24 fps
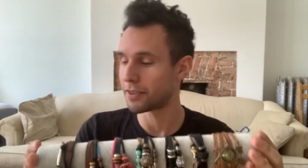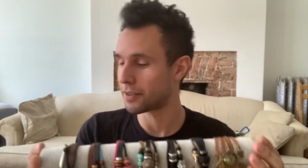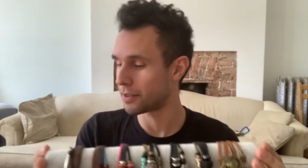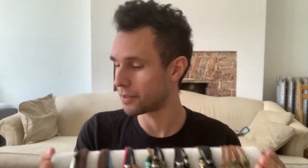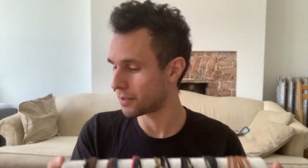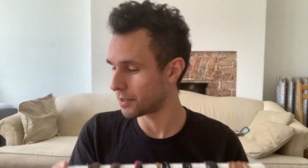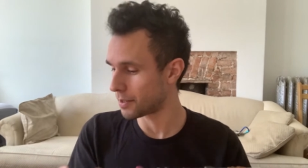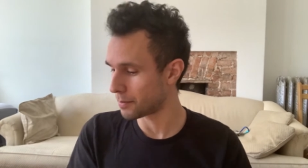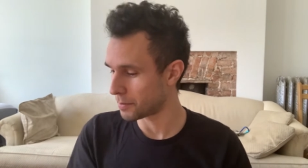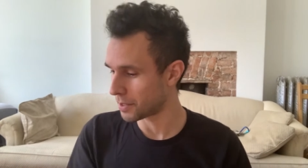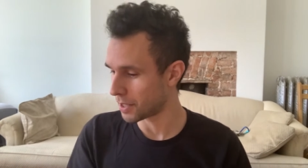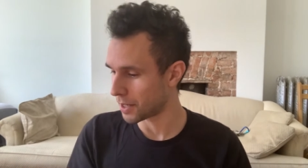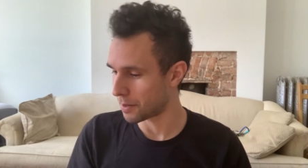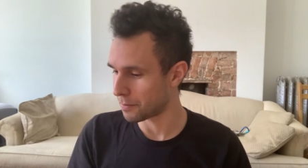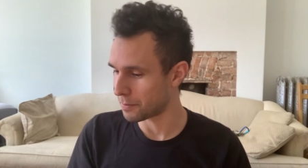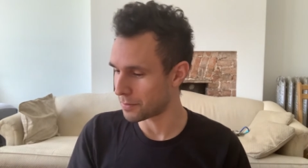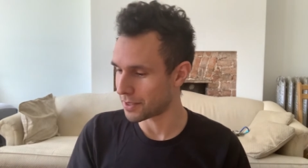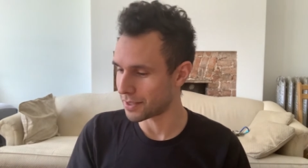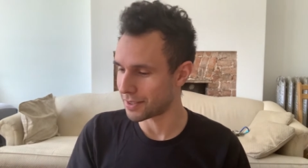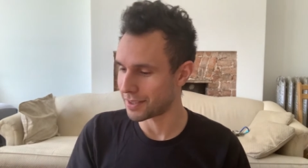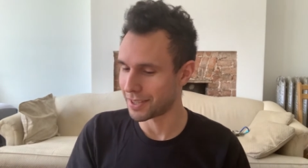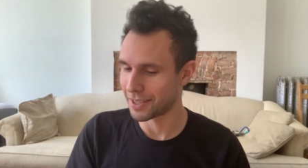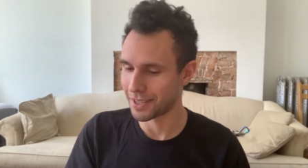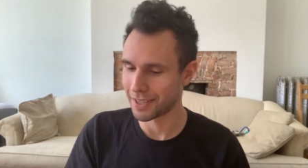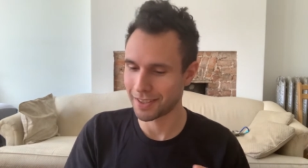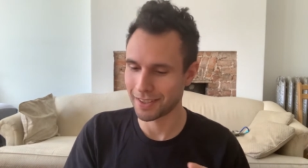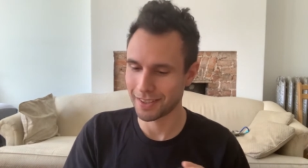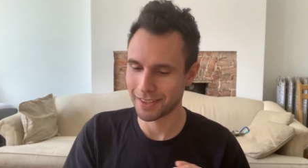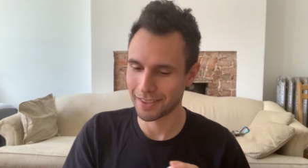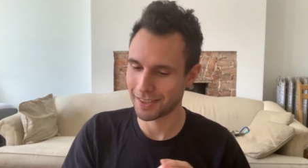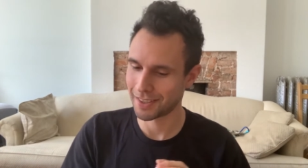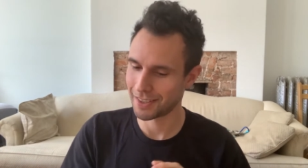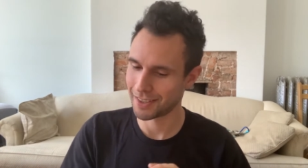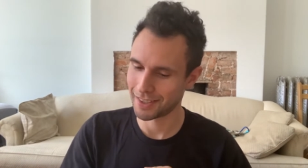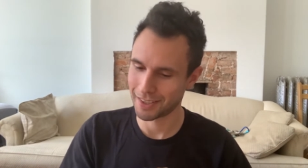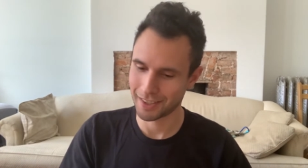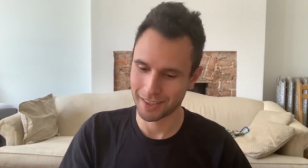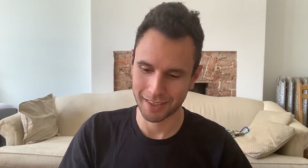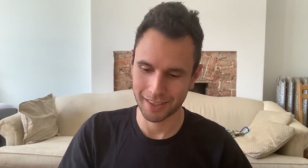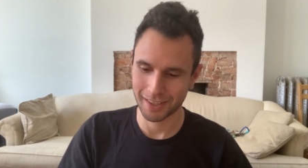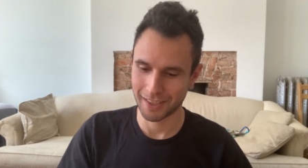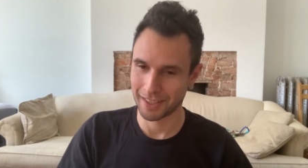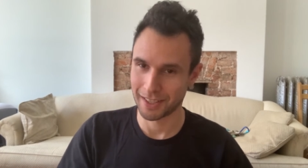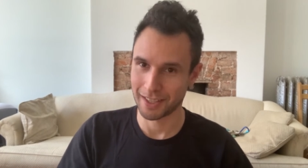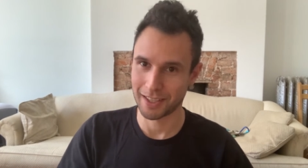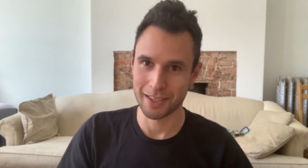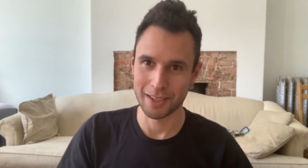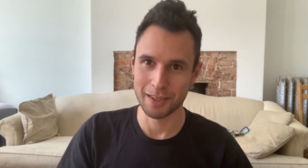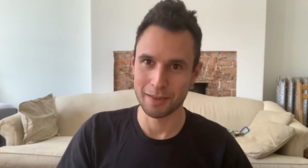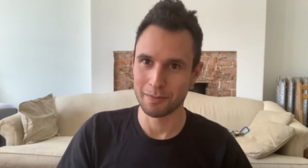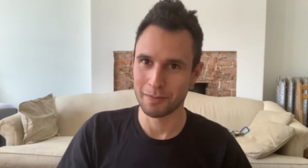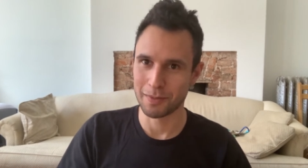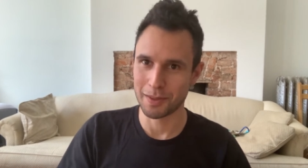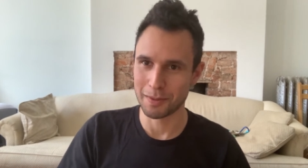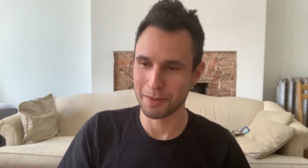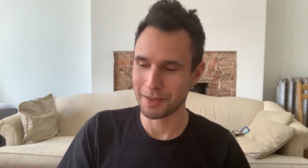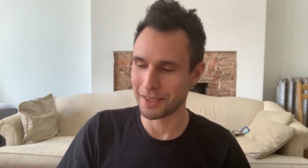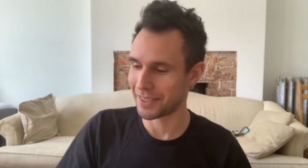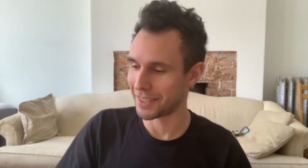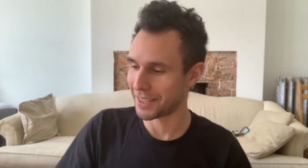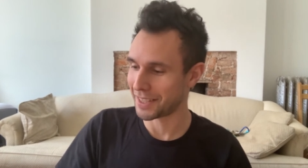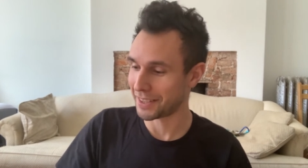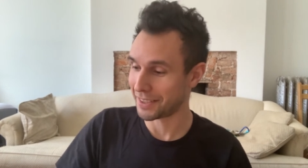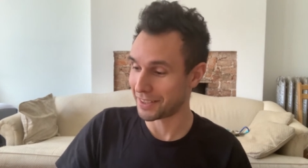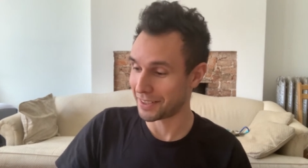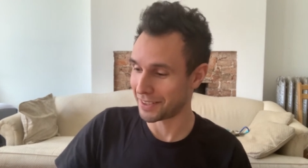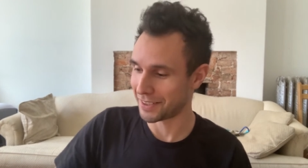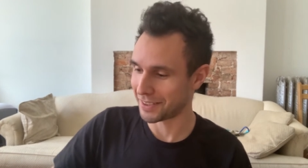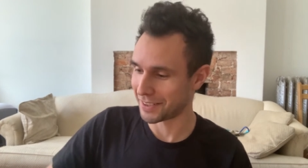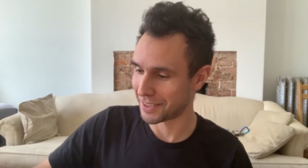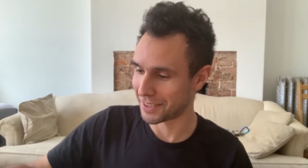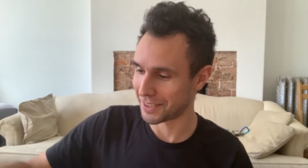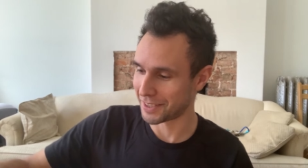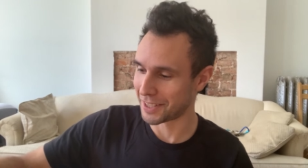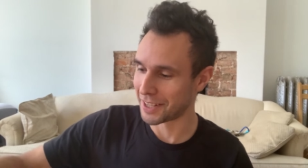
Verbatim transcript: So sometimes it's maybe like their, their,